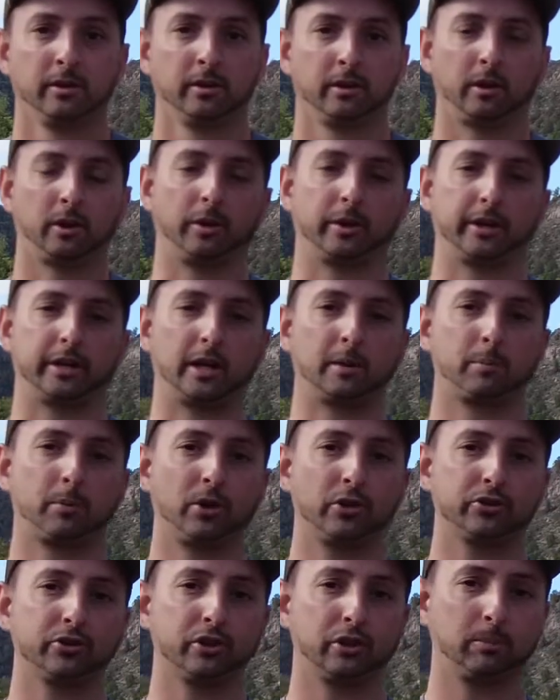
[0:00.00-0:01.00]
Alright, I
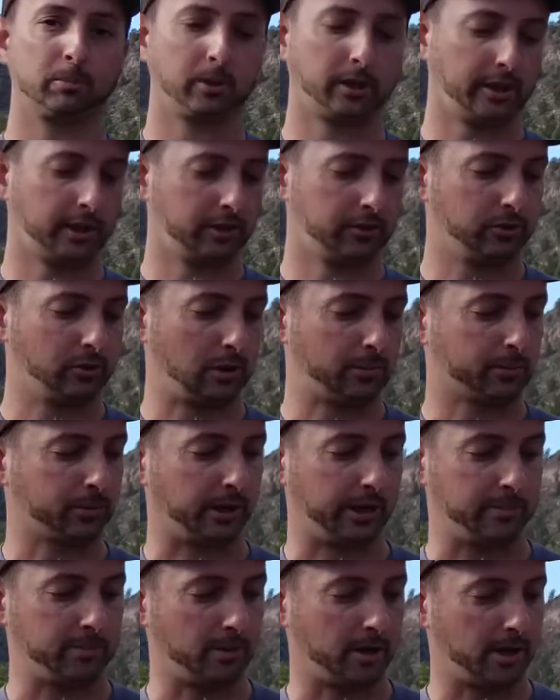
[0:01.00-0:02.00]
personally plan to
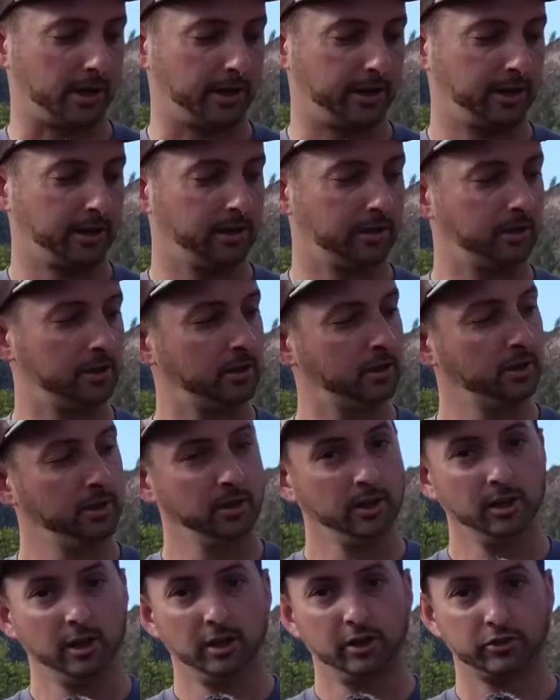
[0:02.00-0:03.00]
upgrade my
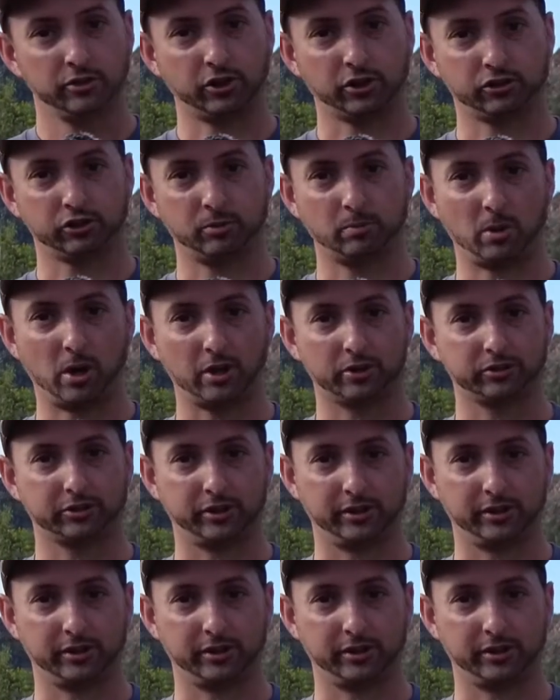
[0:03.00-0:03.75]
junction box to